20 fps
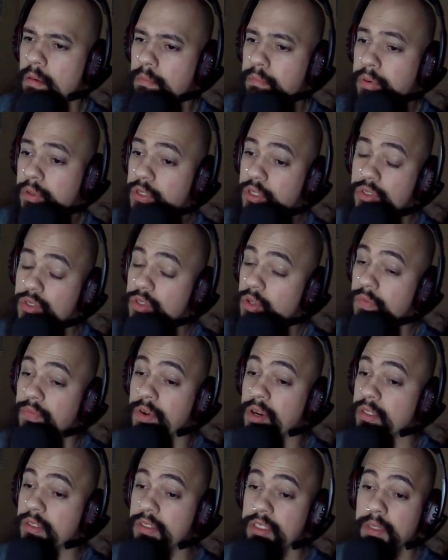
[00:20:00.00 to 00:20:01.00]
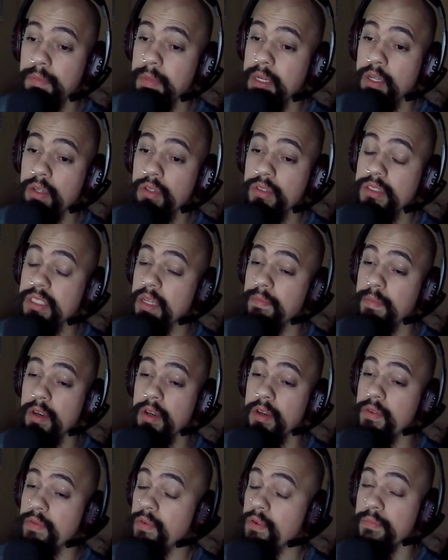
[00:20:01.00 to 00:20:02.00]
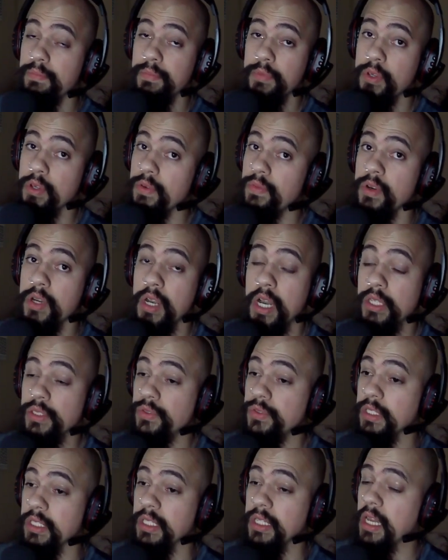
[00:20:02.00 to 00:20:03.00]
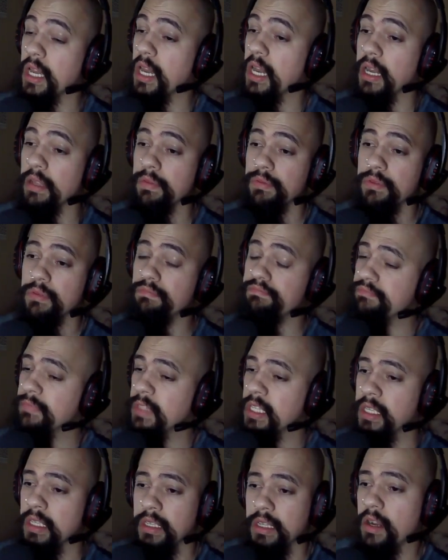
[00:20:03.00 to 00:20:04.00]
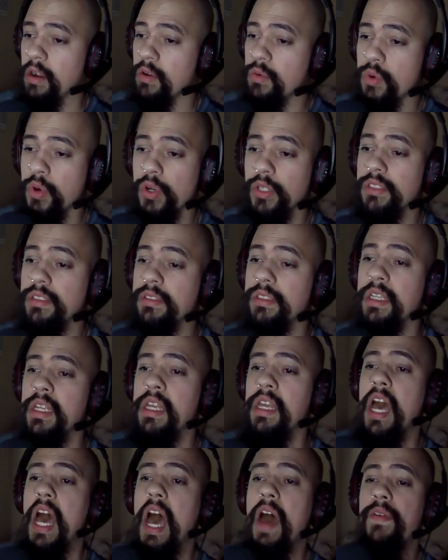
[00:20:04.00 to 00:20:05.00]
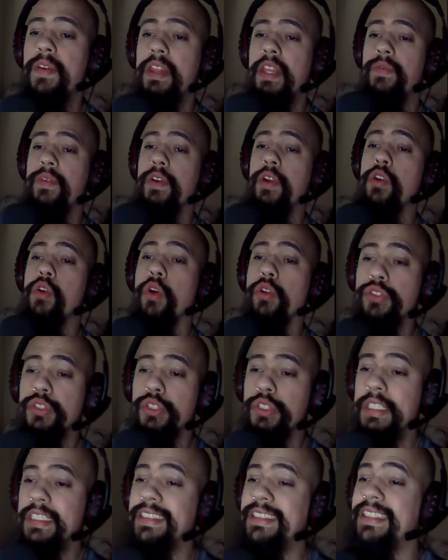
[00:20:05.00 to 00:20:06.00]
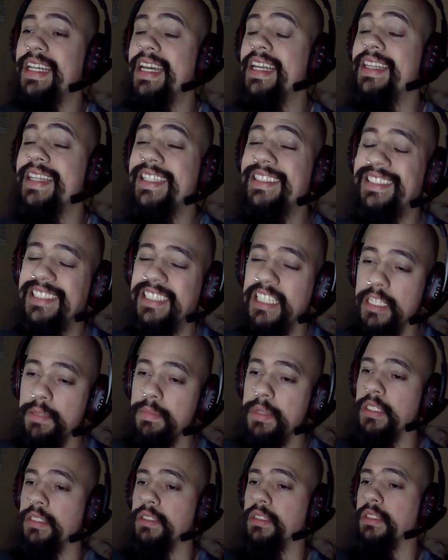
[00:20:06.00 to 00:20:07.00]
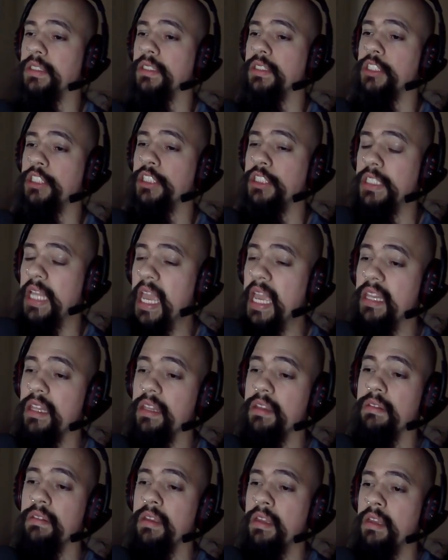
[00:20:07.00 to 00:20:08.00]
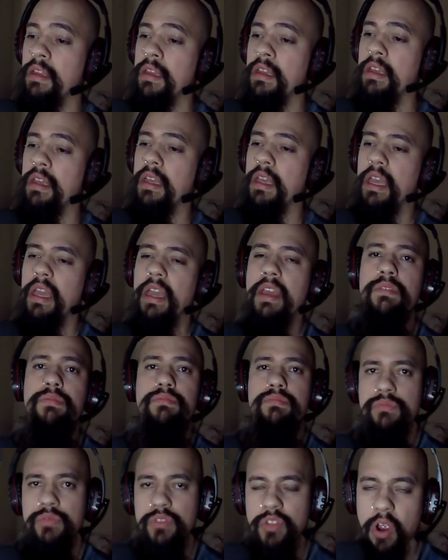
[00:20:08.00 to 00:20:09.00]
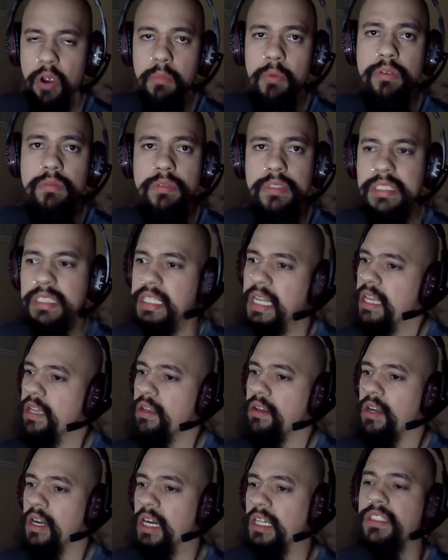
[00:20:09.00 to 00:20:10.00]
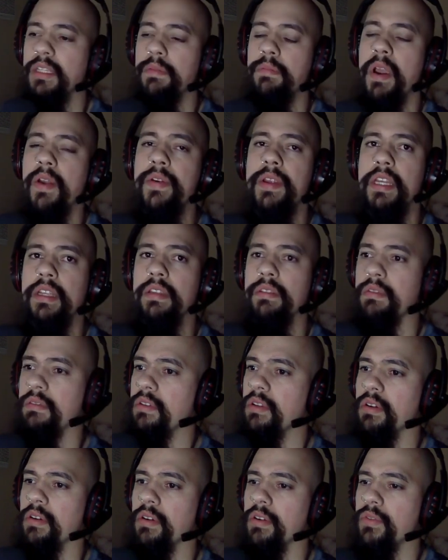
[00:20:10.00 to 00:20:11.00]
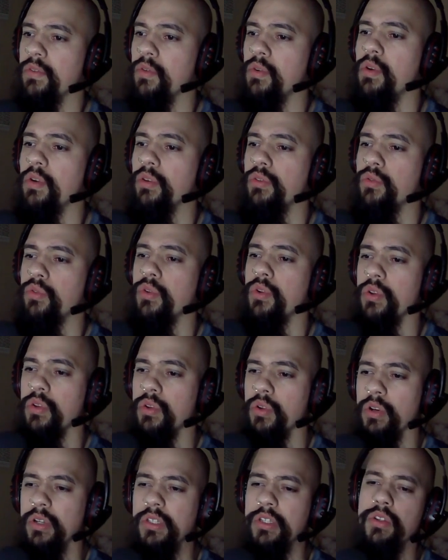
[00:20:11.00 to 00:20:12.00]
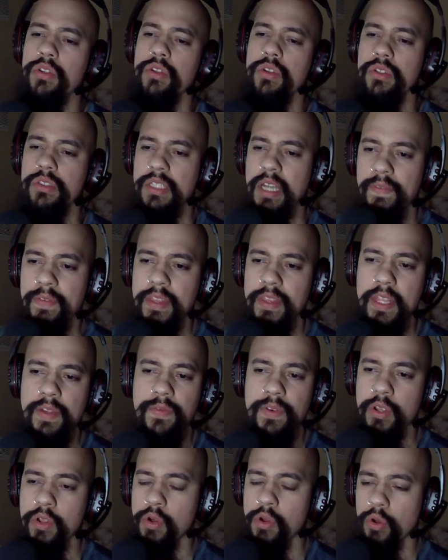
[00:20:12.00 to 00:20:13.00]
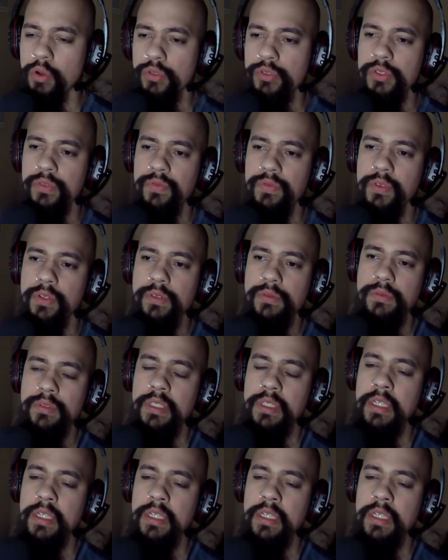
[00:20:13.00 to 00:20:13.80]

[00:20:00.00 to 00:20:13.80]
but just so far, Germany looks like a very full, beautiful country. Uh, of course, having different culture inside the German state is normal. It's like us Americans. You know, you go to New York, New York have a different culture from